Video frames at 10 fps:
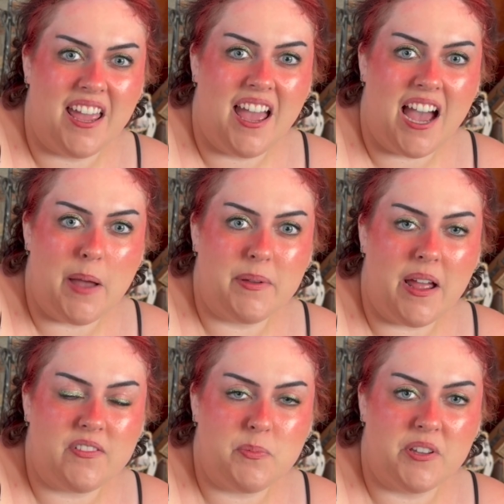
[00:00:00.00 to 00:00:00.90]
I'm gonna
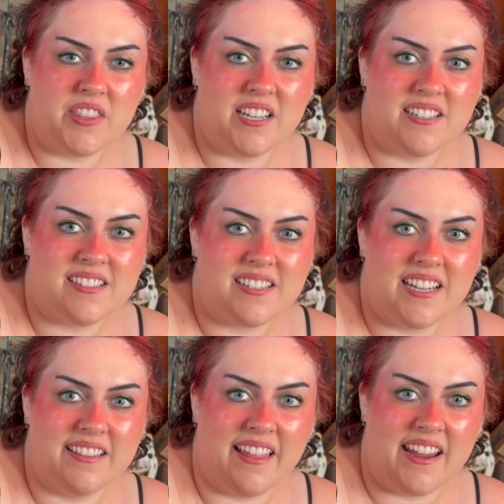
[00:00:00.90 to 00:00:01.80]
have to put this
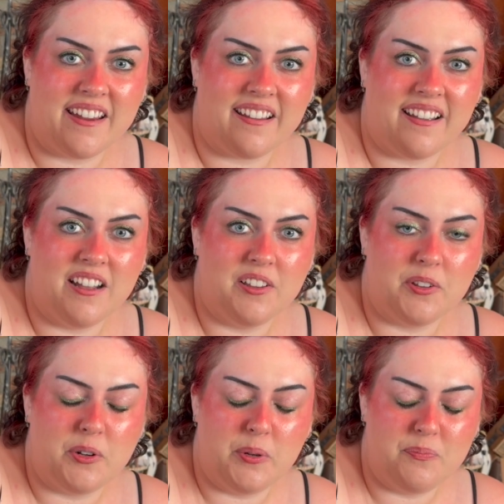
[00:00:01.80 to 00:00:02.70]
in like a
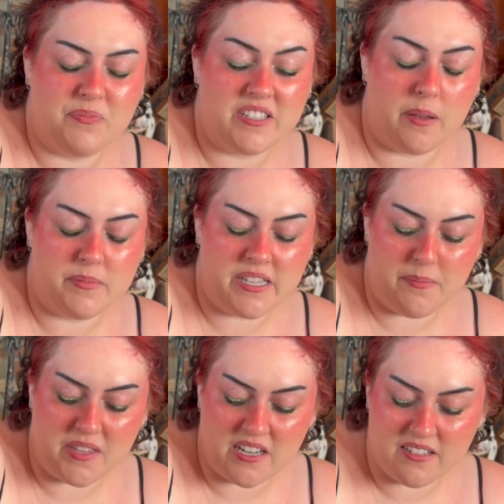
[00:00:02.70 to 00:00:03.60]
little
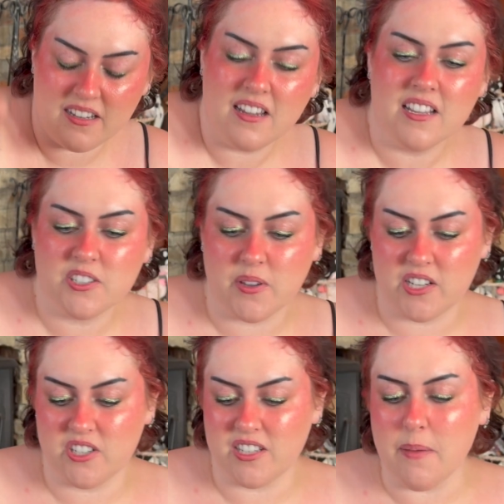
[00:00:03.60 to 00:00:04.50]
something, so
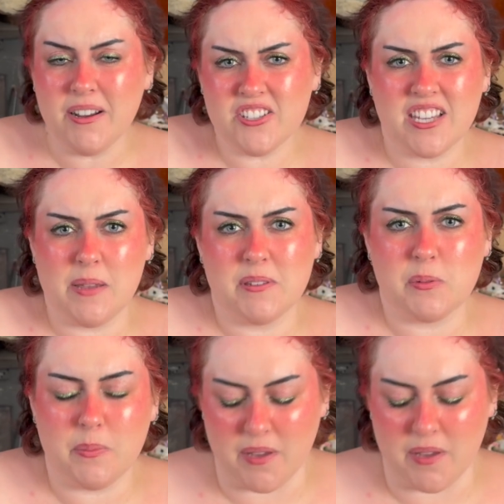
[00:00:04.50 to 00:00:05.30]
I might just keep this with me.